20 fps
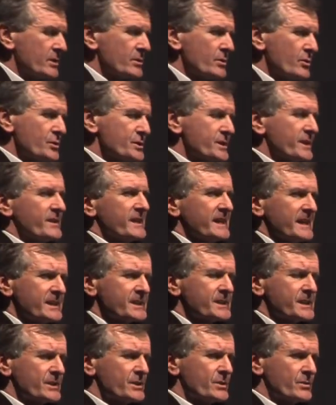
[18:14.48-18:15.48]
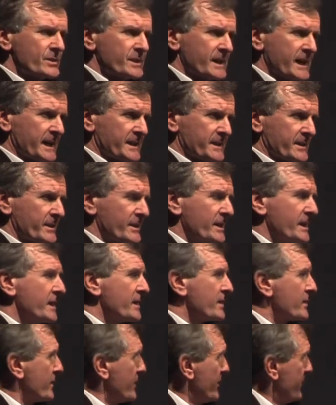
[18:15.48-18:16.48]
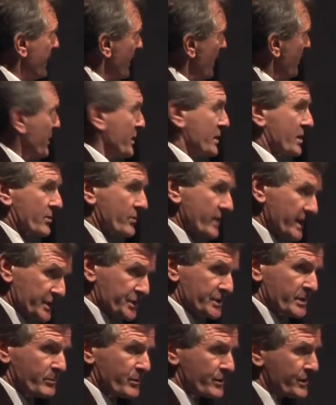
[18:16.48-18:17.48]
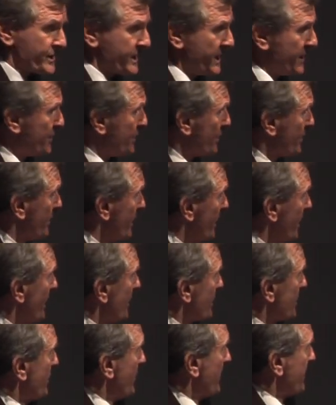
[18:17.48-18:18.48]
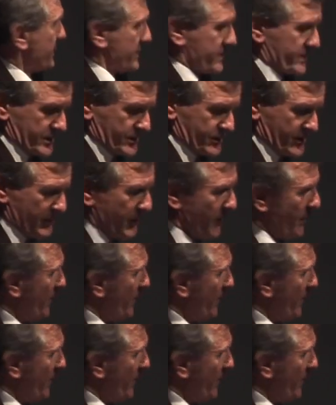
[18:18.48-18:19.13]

using the in situ data to develop a correction procedure so we could strip